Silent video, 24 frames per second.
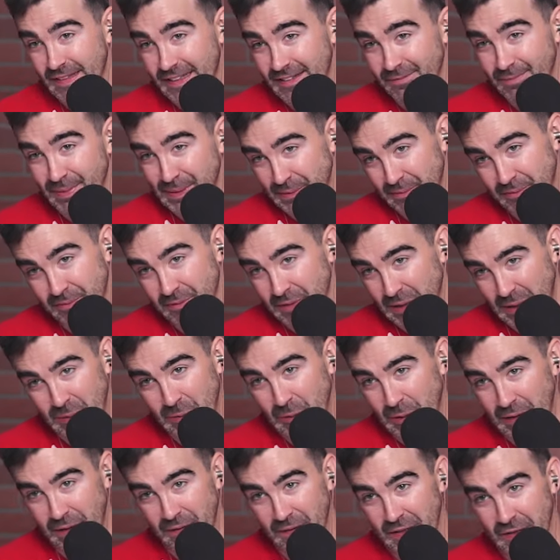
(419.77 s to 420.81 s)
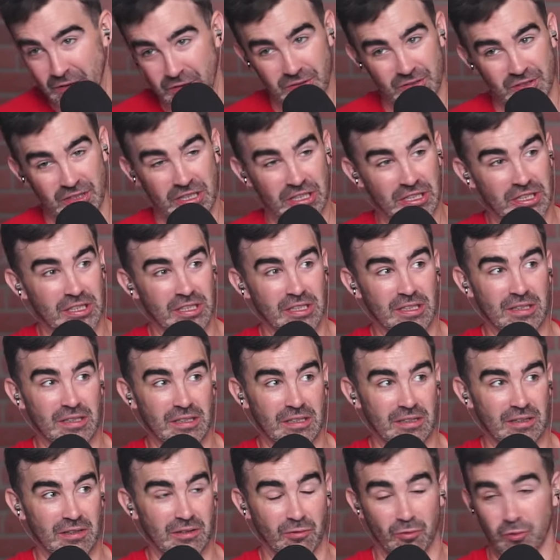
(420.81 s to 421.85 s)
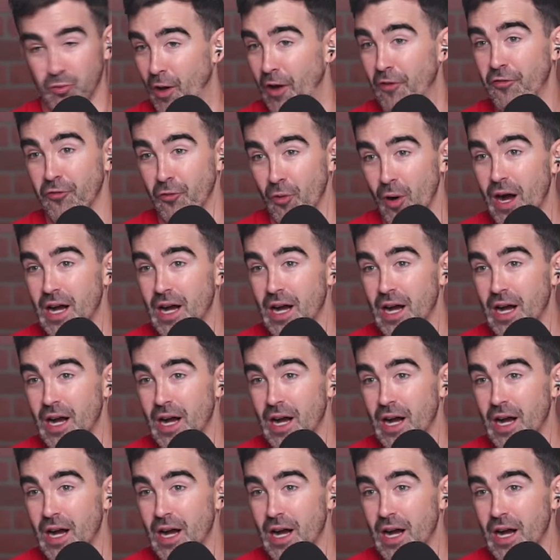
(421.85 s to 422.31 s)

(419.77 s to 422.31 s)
They've been one of those rough